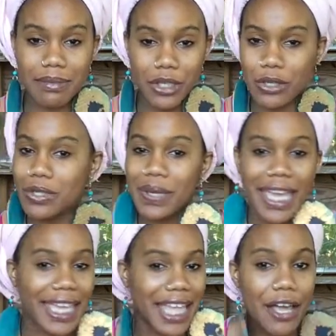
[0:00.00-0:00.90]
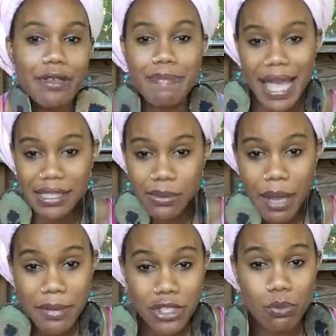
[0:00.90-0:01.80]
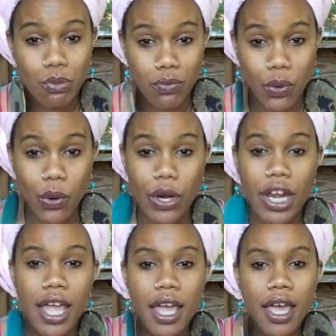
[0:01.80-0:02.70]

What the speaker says: You know, so again, that goes back to what I mentioned before,